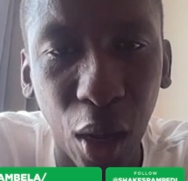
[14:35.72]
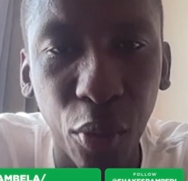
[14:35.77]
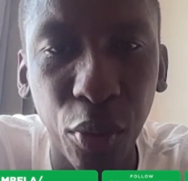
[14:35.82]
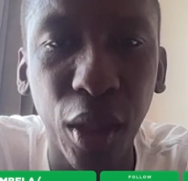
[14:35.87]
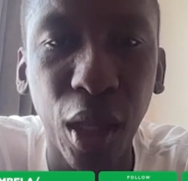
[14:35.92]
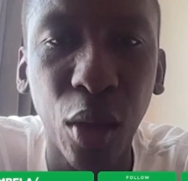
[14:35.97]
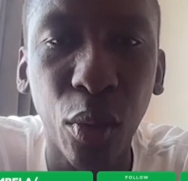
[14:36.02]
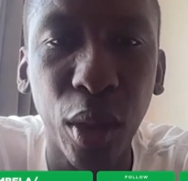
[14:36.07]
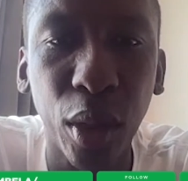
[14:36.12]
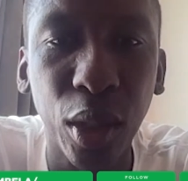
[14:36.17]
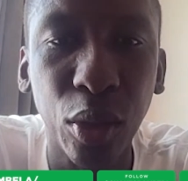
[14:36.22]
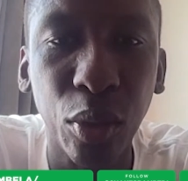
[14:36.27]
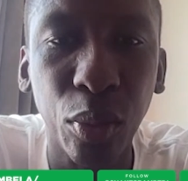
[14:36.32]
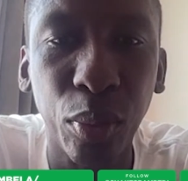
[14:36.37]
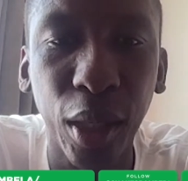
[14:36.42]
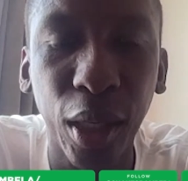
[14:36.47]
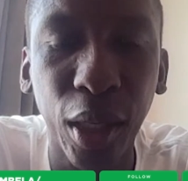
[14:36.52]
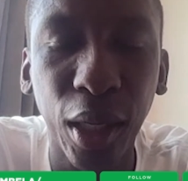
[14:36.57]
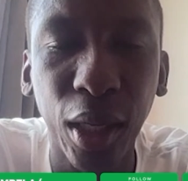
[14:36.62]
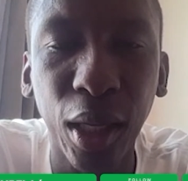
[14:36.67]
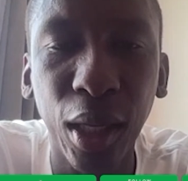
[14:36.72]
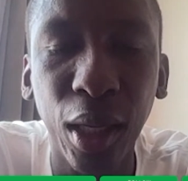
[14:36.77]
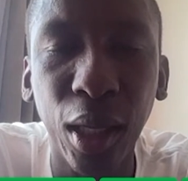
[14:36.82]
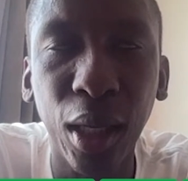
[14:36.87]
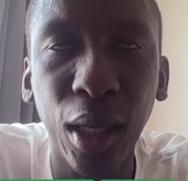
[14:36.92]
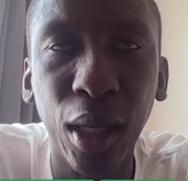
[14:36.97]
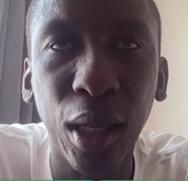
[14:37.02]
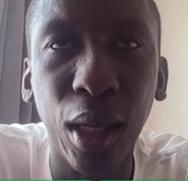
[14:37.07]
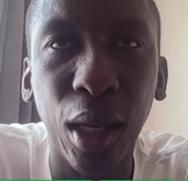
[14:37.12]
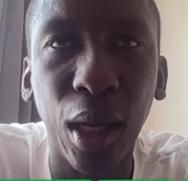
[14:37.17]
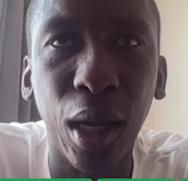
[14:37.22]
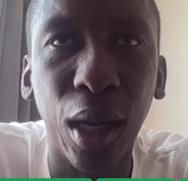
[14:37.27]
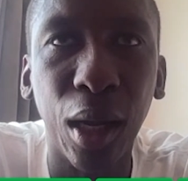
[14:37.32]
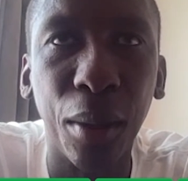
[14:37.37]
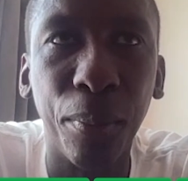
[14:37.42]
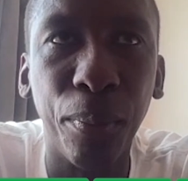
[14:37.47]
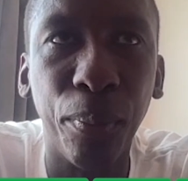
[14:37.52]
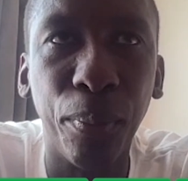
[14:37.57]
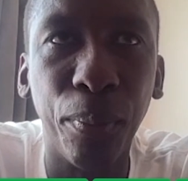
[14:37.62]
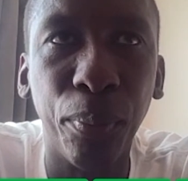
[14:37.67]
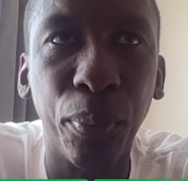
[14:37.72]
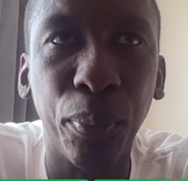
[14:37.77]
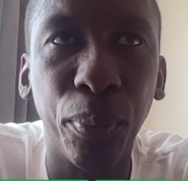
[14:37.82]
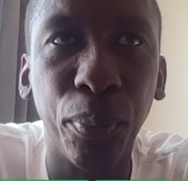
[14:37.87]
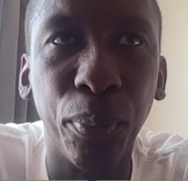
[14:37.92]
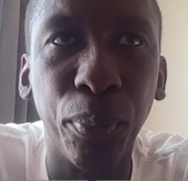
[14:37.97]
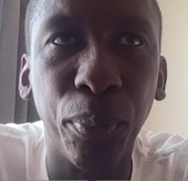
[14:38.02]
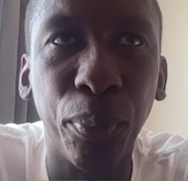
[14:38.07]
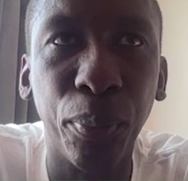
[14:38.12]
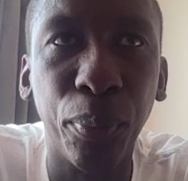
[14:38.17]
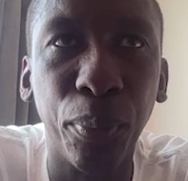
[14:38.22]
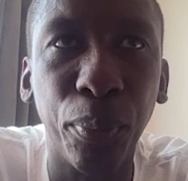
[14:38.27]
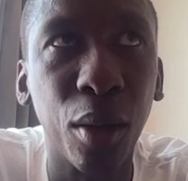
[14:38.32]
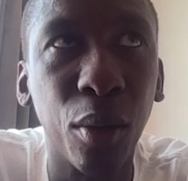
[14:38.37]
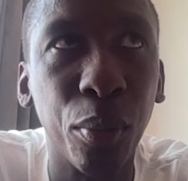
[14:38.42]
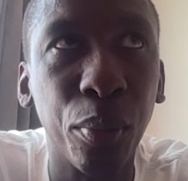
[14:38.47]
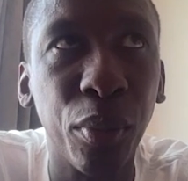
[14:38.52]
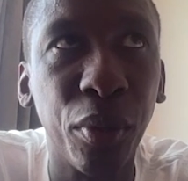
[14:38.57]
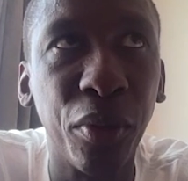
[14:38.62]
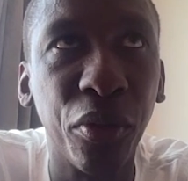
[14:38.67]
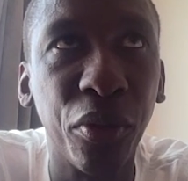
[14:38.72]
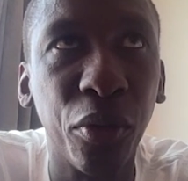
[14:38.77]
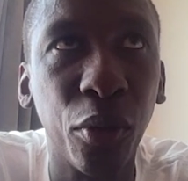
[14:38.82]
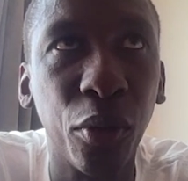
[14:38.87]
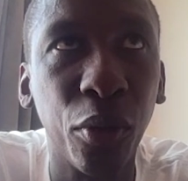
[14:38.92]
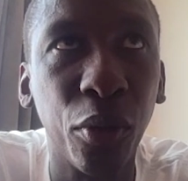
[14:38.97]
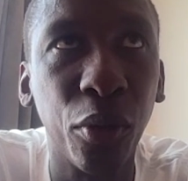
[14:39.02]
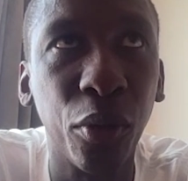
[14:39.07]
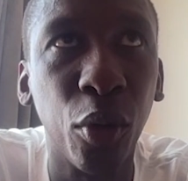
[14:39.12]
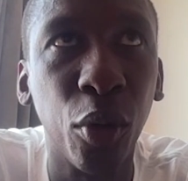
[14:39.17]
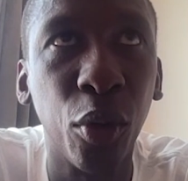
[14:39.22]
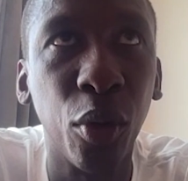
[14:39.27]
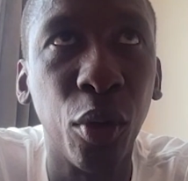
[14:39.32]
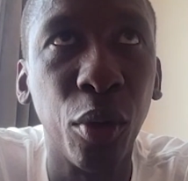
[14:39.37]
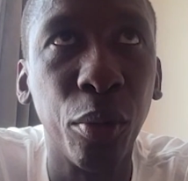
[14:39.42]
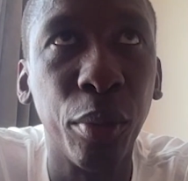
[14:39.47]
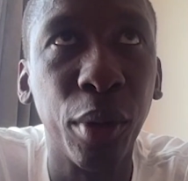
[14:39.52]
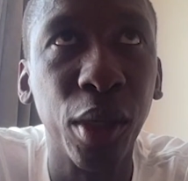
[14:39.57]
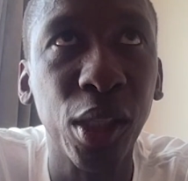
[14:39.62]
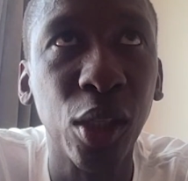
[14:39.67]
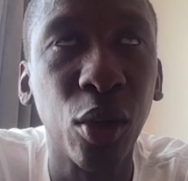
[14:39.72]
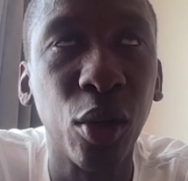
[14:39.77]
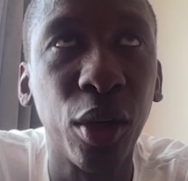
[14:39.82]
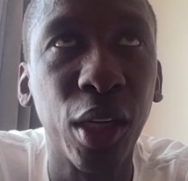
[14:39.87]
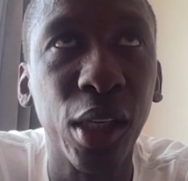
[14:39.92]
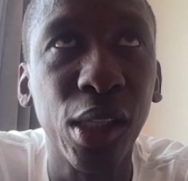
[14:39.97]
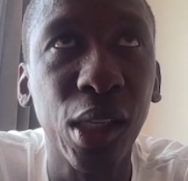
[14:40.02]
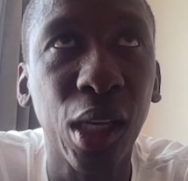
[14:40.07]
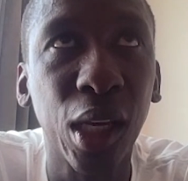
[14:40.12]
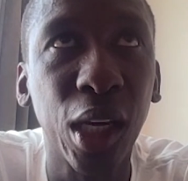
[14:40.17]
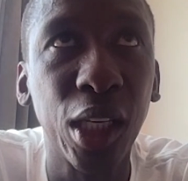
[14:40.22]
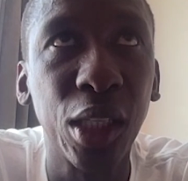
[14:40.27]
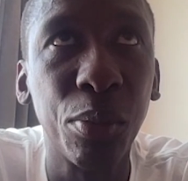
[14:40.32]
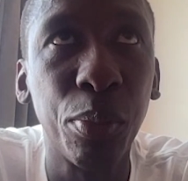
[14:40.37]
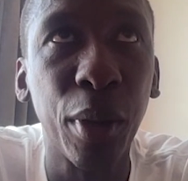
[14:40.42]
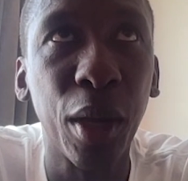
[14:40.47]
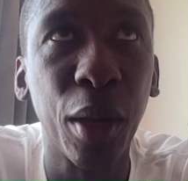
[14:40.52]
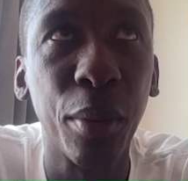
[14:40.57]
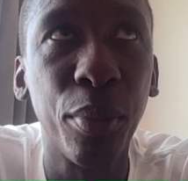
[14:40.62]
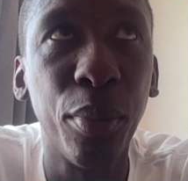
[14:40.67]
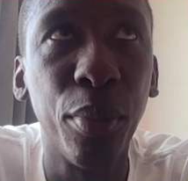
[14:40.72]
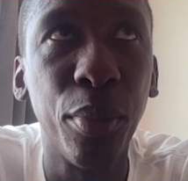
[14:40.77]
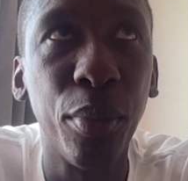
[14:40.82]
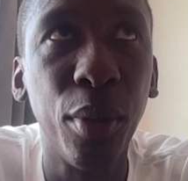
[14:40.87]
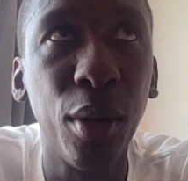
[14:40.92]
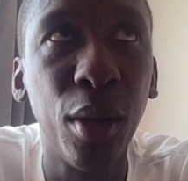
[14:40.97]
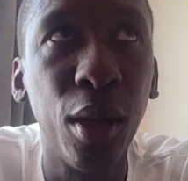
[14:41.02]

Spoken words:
they want to play. I remember before Barcelona signed Pep,